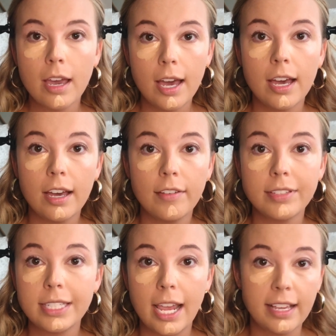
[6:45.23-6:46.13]
of
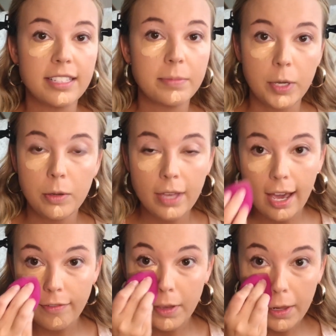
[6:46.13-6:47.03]
staying smooth,
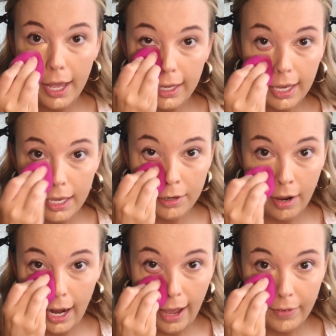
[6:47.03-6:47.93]
I feel like, and
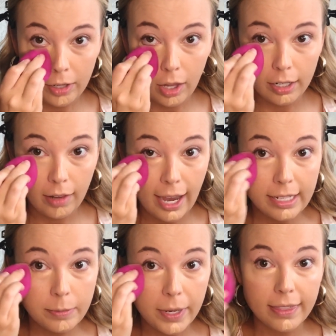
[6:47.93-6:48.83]
not having a lot of
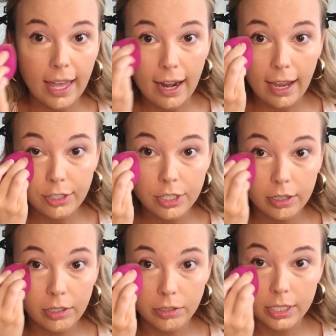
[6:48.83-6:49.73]
lines, but that extra
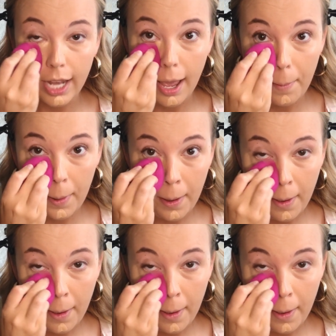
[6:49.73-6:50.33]
little step